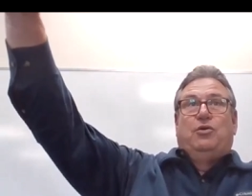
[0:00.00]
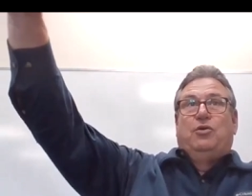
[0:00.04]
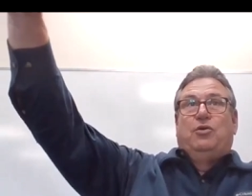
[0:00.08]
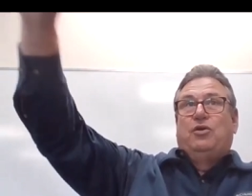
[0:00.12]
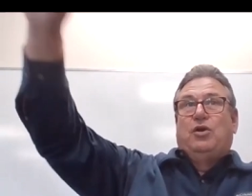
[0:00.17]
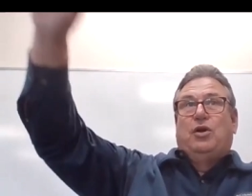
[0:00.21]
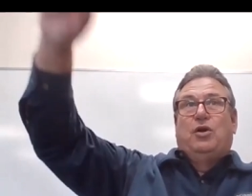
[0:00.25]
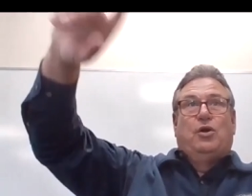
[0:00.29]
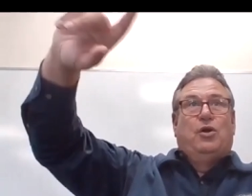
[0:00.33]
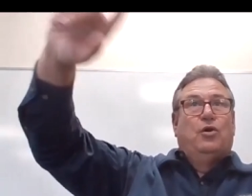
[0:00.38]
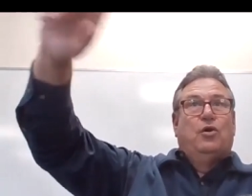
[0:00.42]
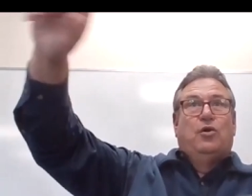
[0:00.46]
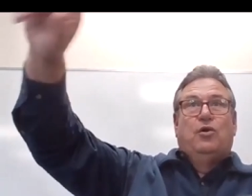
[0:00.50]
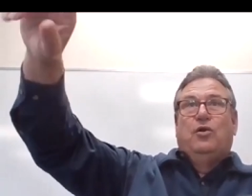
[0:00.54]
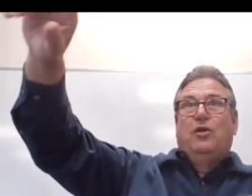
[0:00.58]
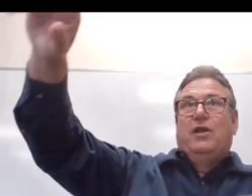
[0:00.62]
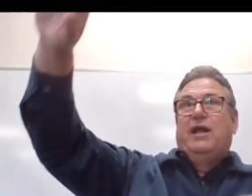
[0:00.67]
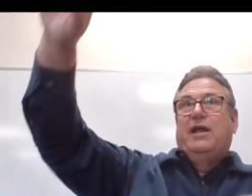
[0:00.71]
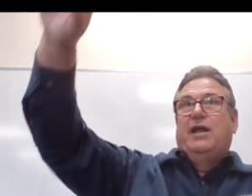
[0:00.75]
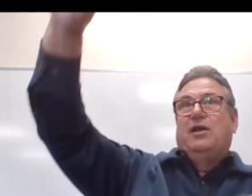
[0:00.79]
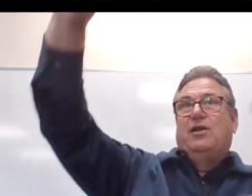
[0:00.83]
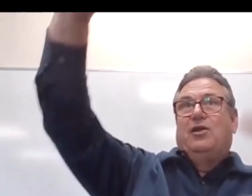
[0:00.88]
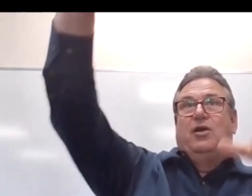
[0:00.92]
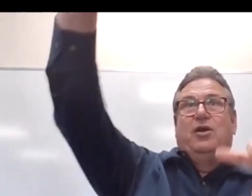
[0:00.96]
You can
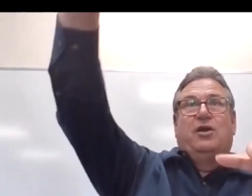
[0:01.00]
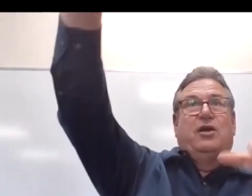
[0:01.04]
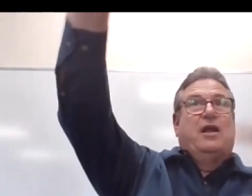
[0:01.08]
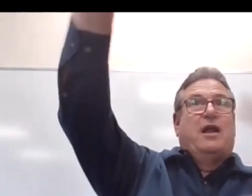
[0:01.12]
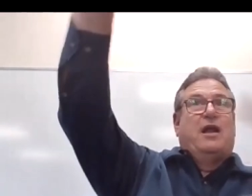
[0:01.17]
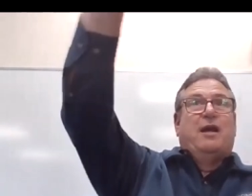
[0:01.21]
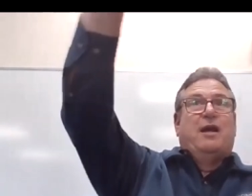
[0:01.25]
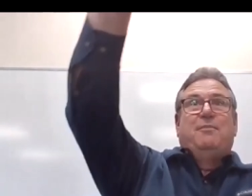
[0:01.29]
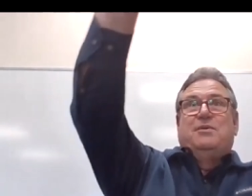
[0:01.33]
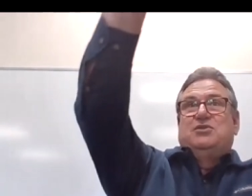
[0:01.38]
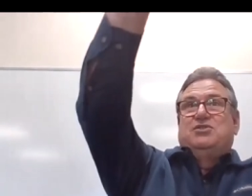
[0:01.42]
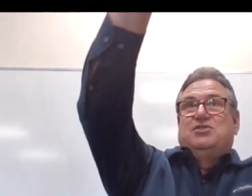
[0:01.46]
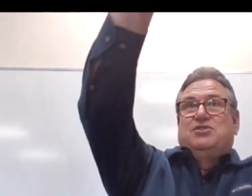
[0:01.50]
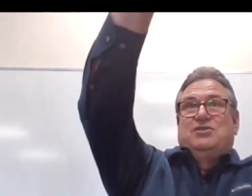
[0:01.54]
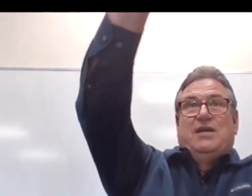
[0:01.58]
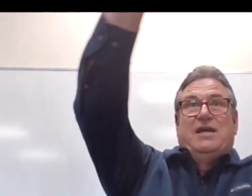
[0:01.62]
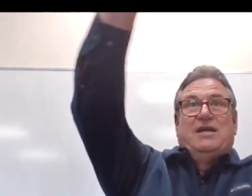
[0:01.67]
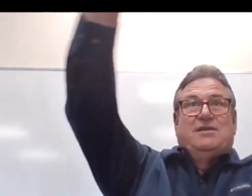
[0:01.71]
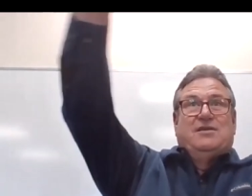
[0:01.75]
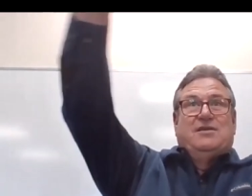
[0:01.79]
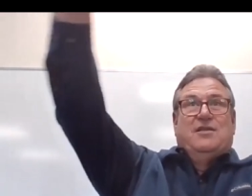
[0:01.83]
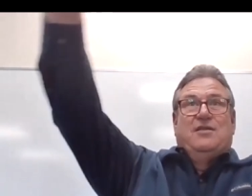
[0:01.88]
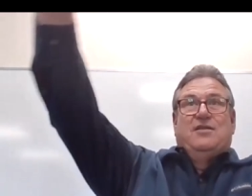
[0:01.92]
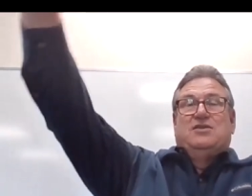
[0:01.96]
Google it, look it up, and see
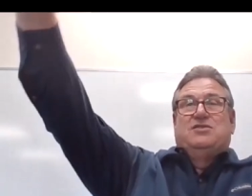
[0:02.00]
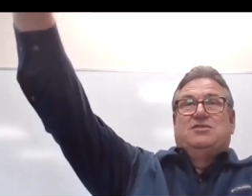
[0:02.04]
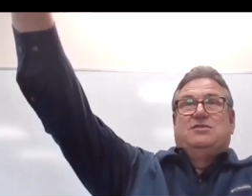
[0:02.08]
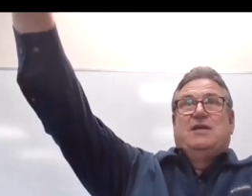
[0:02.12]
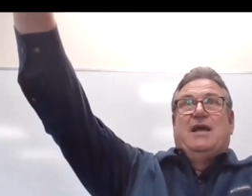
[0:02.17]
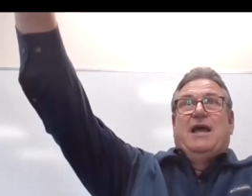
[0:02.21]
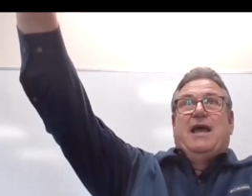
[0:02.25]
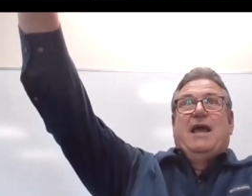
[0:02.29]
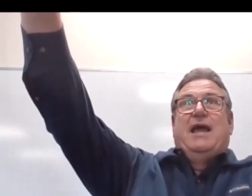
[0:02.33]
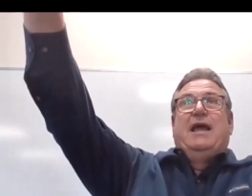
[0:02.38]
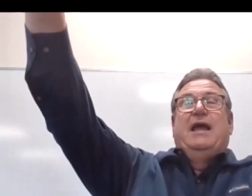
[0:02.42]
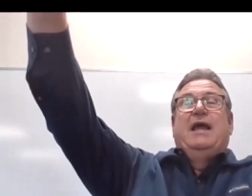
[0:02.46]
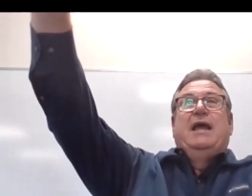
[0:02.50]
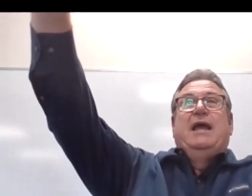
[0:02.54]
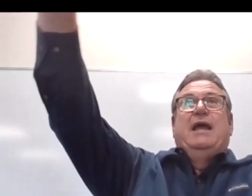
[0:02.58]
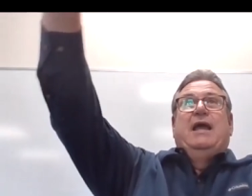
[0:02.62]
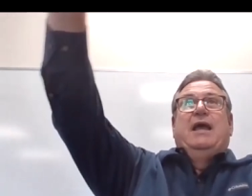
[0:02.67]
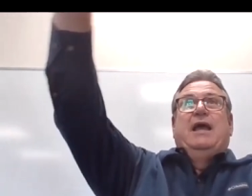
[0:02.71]
it to this day.